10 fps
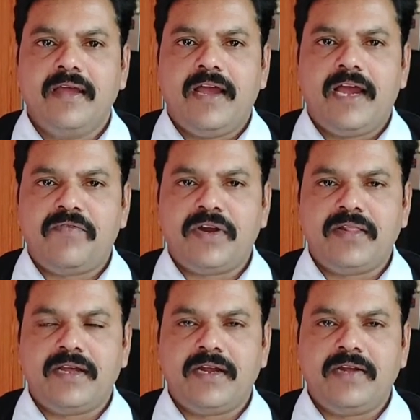After
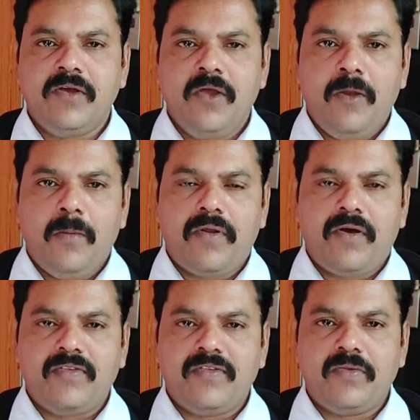that,
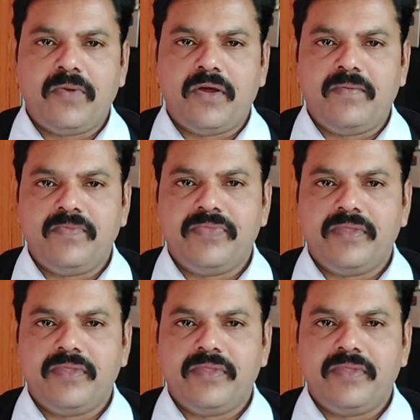process from